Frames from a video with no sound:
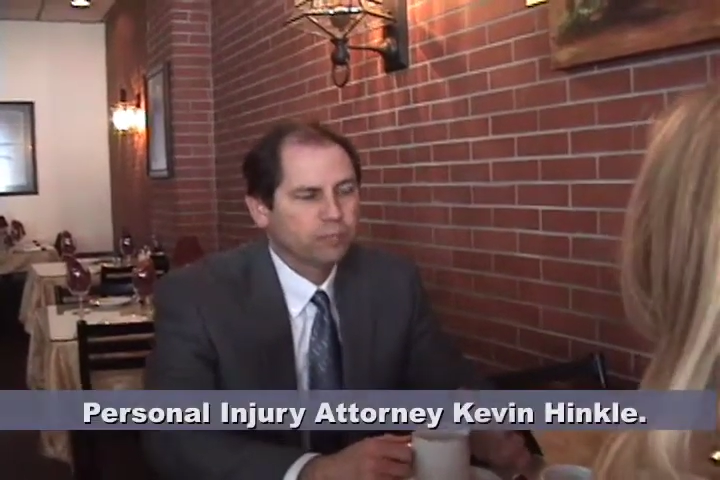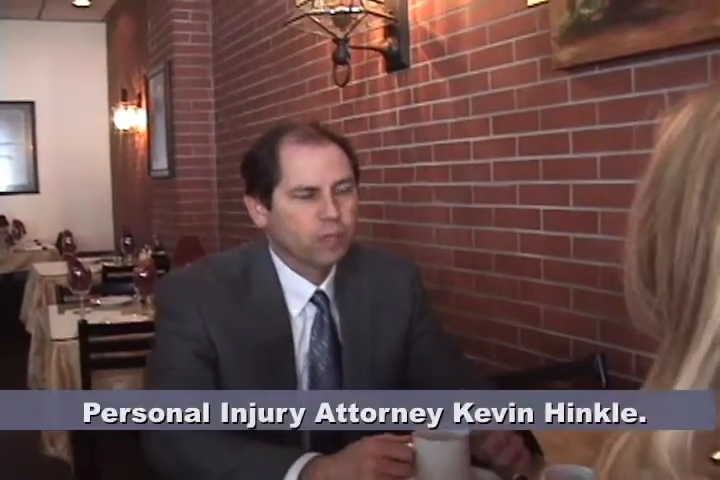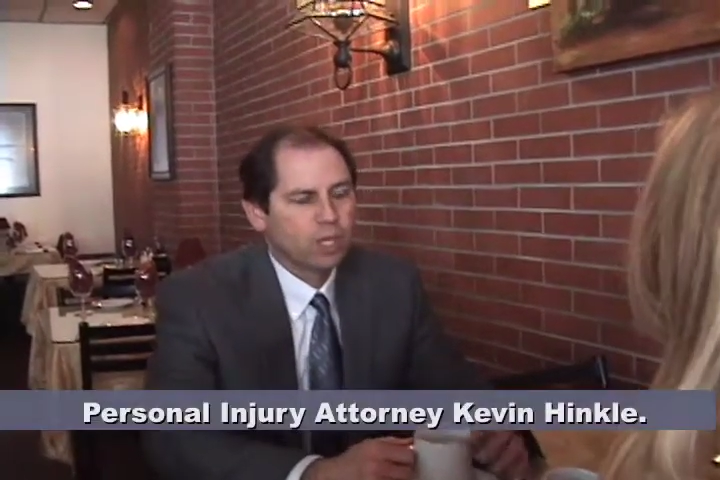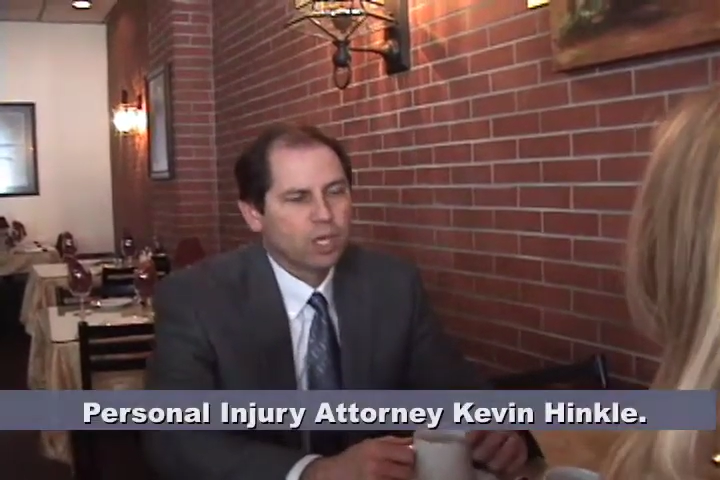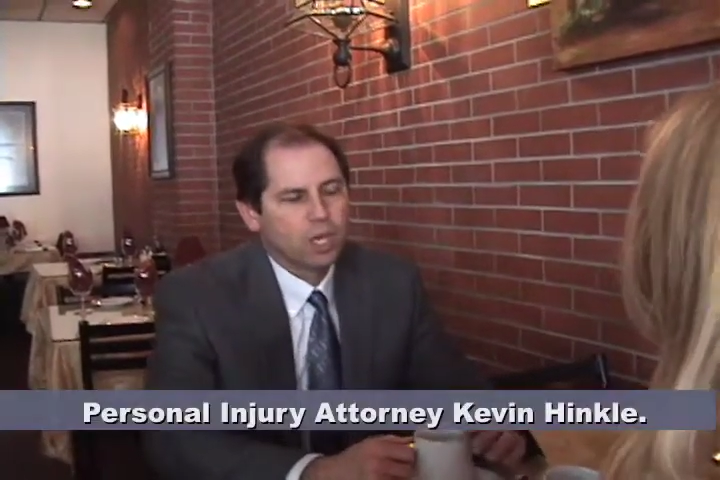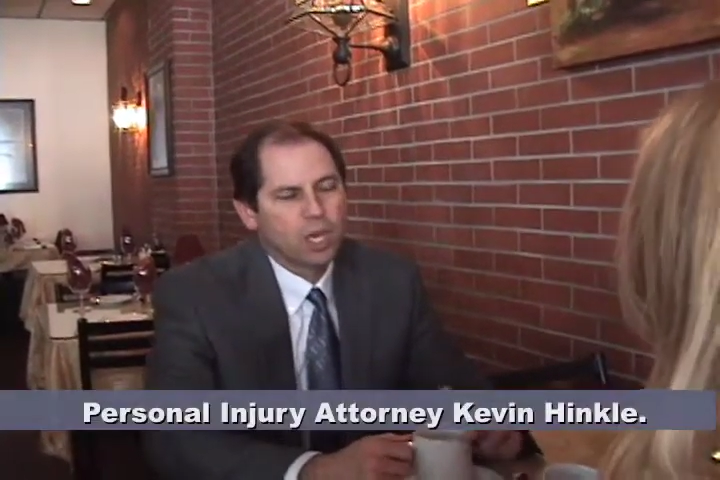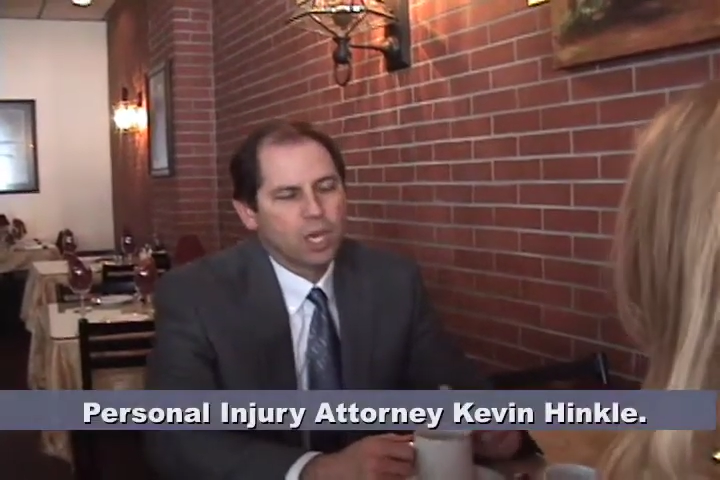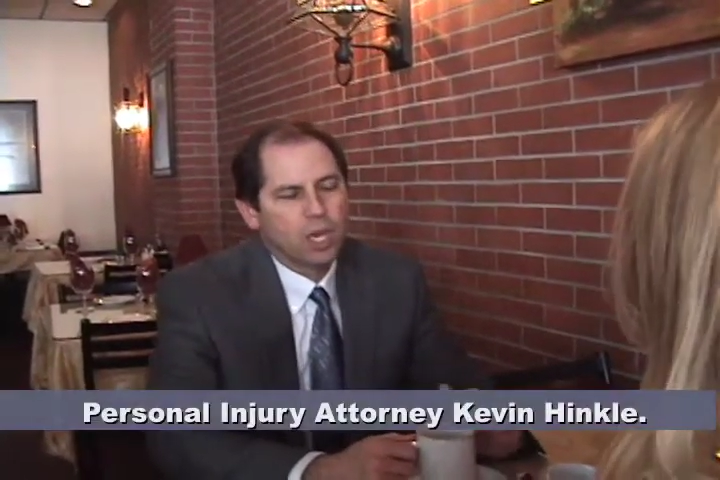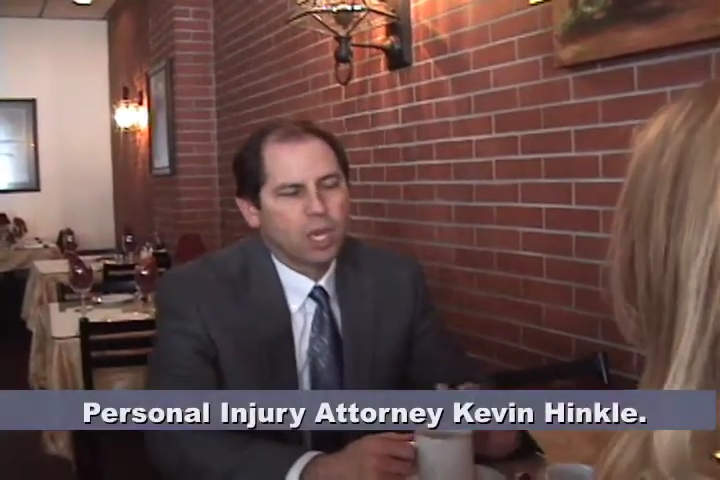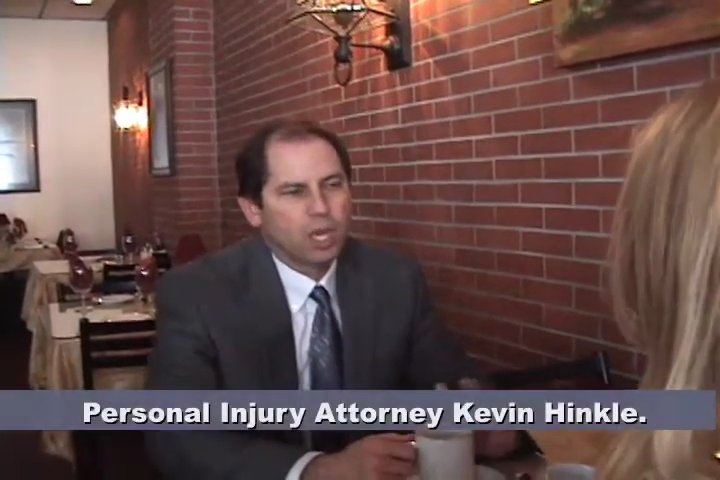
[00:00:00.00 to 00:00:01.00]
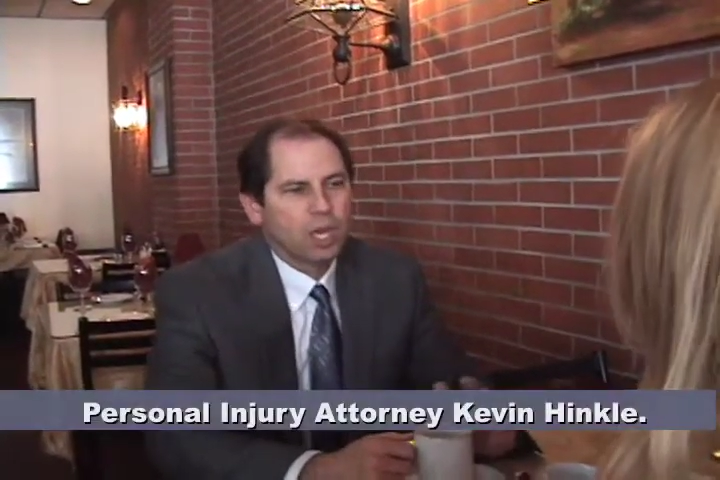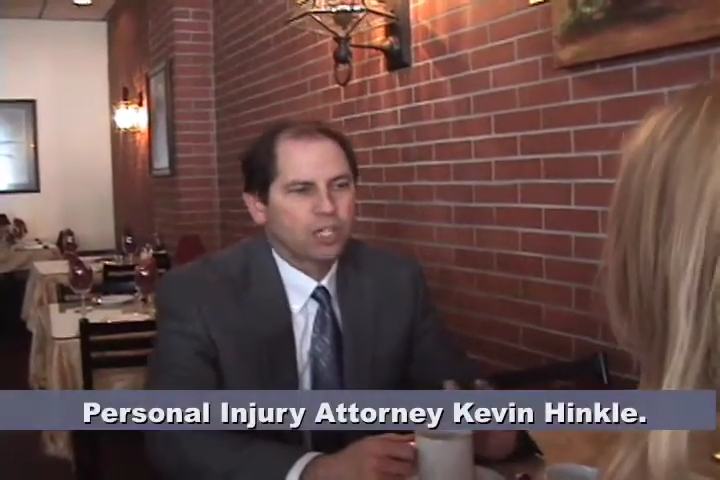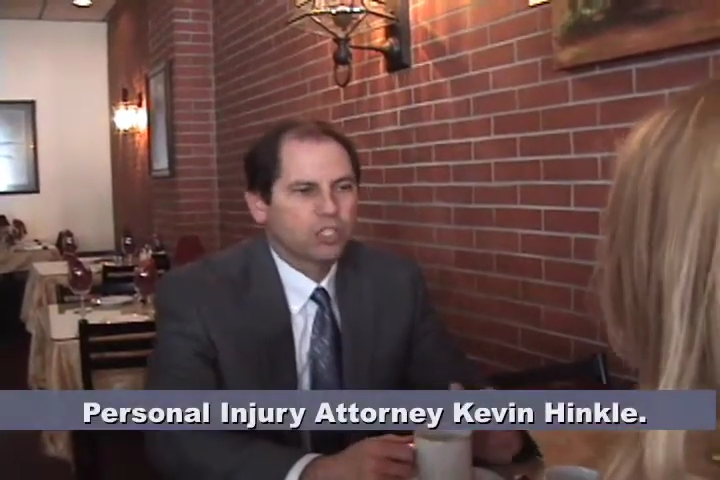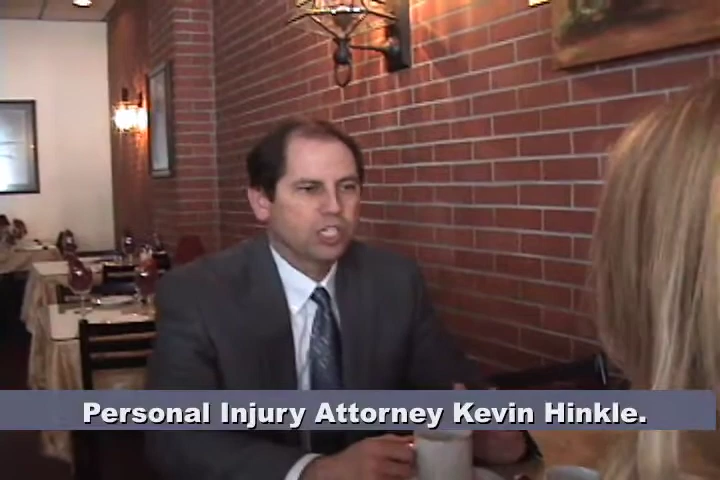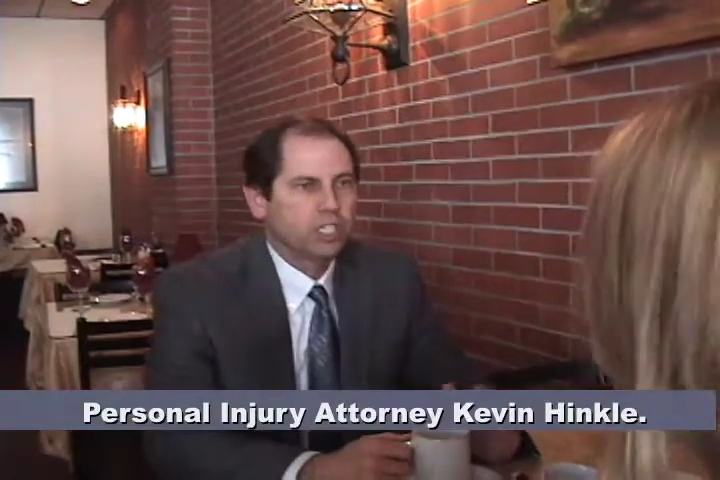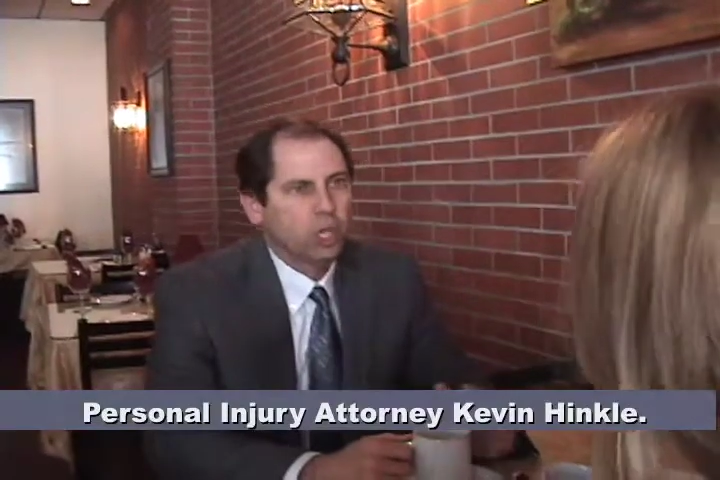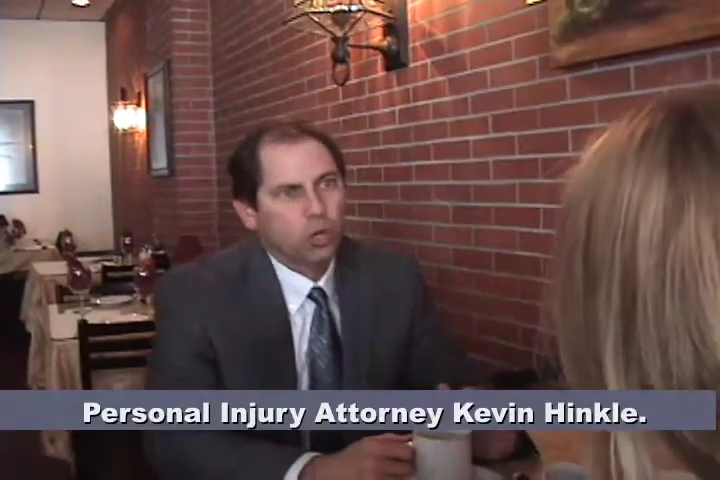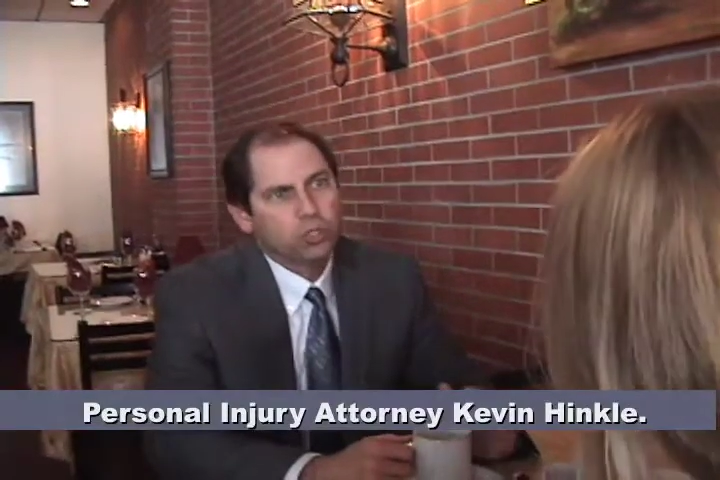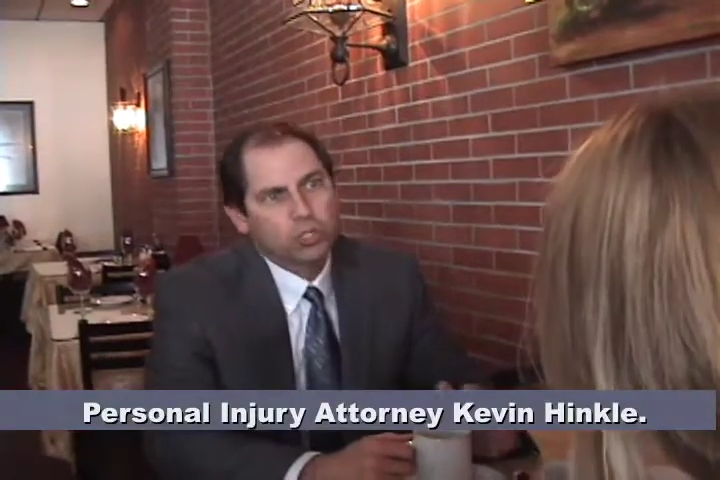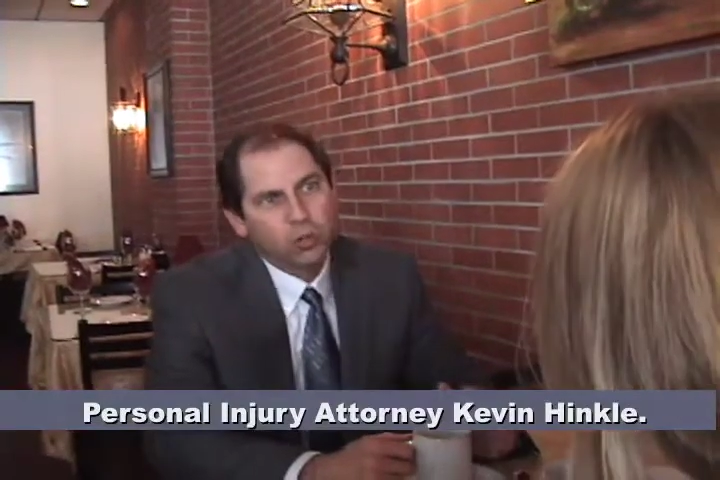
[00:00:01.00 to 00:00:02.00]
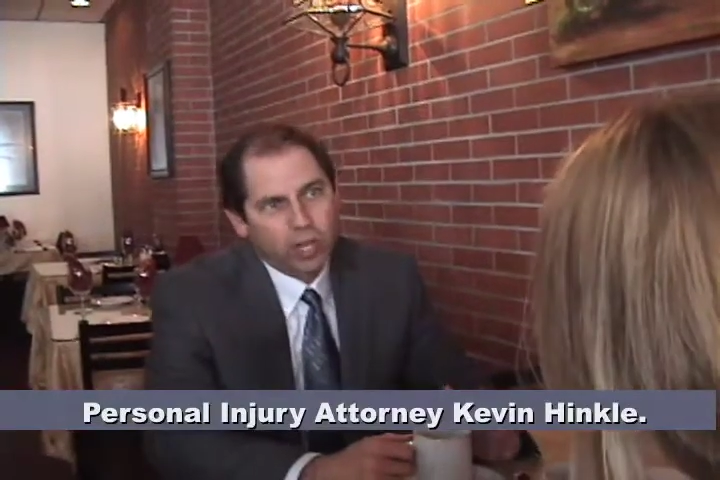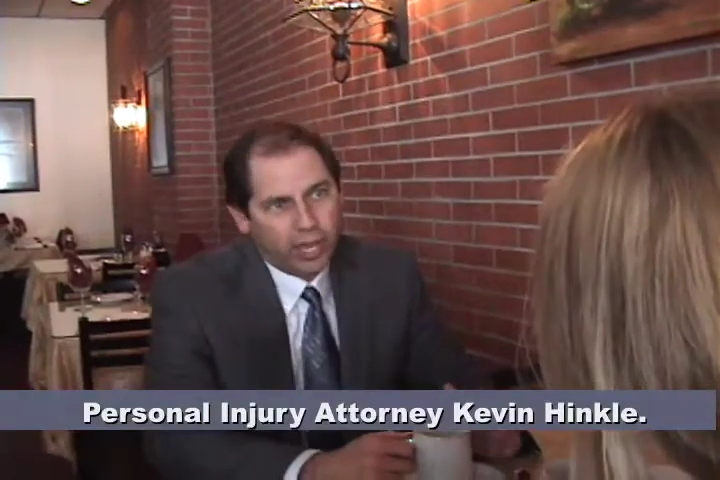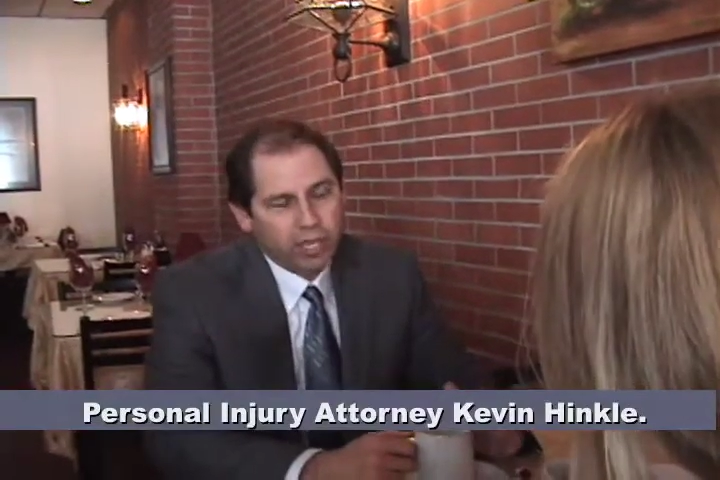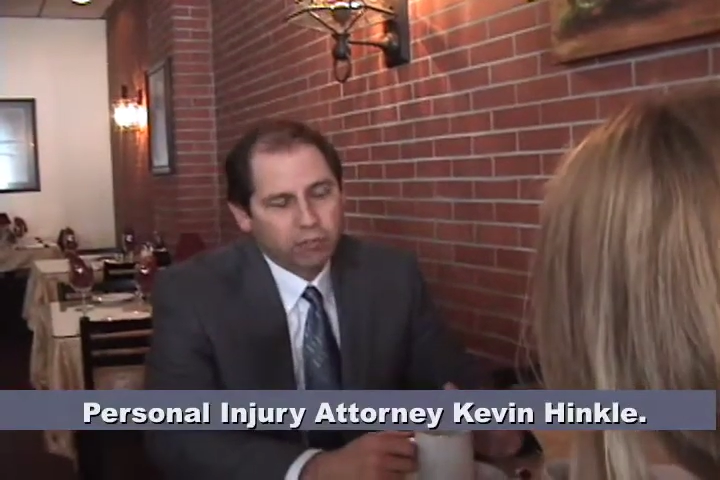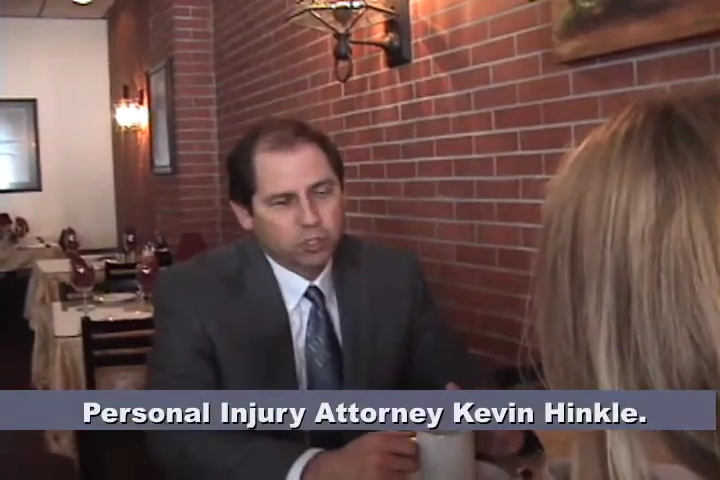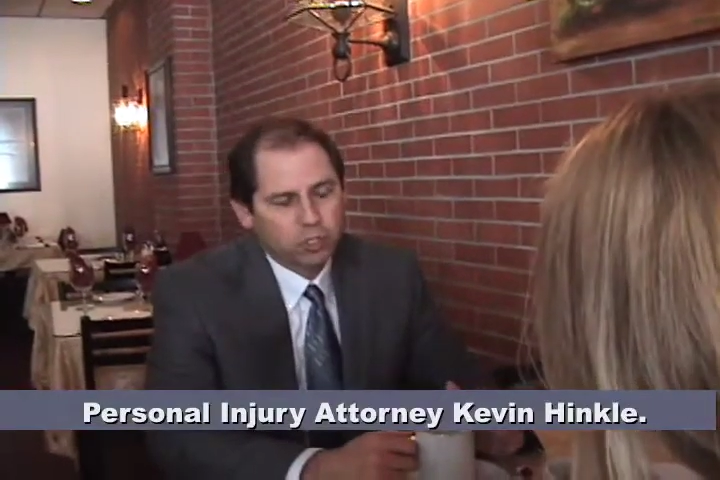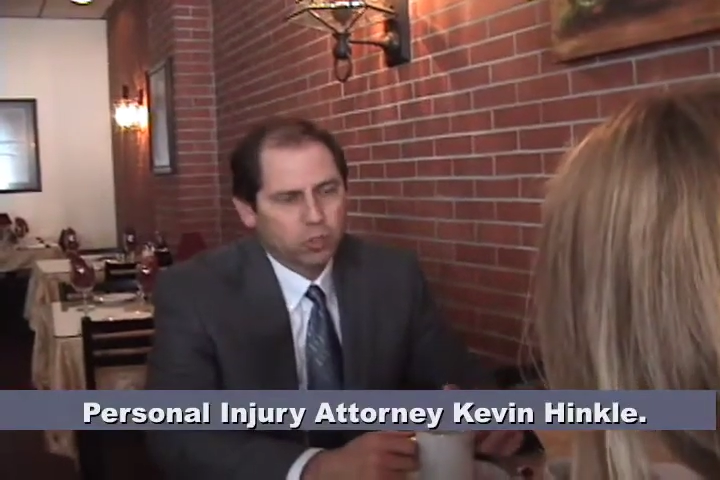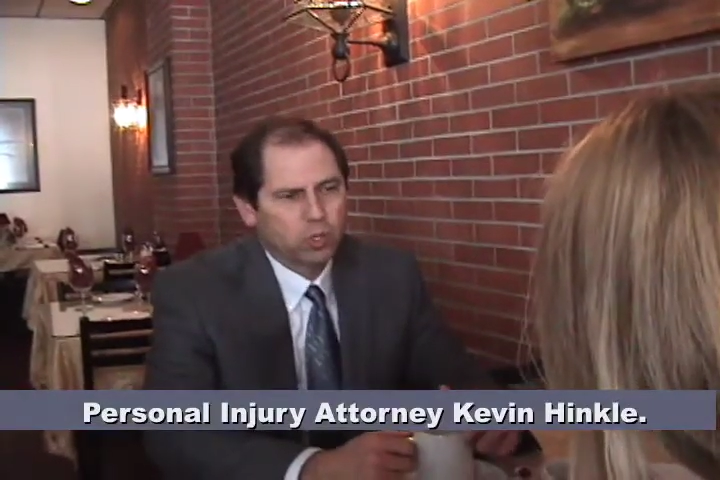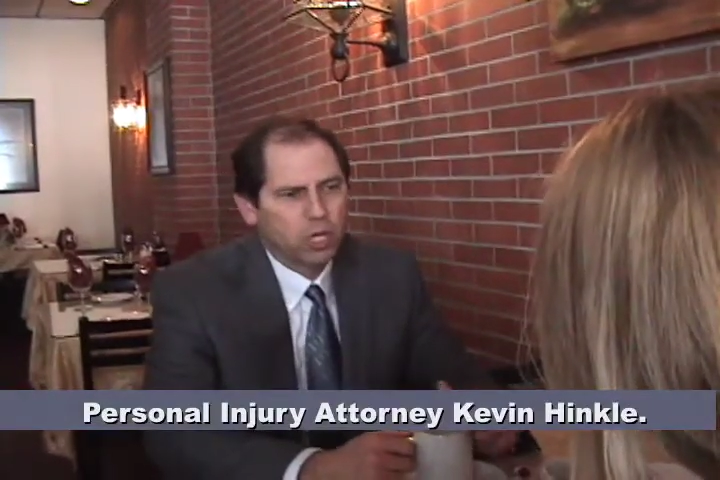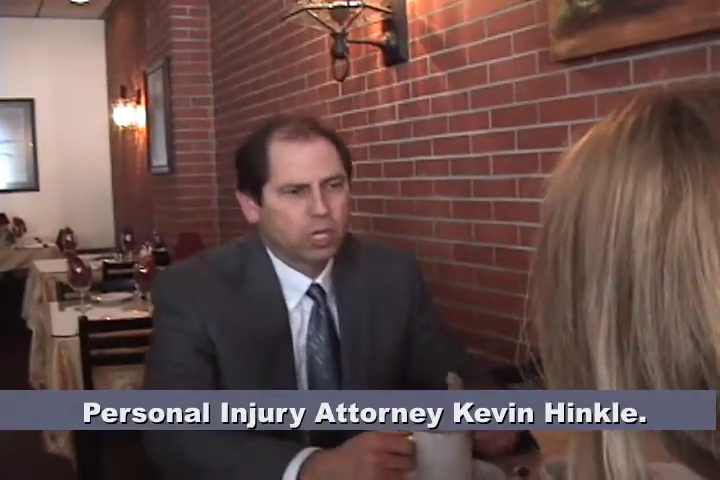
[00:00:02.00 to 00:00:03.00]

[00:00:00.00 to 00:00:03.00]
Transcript: And I say, no, you don't have to.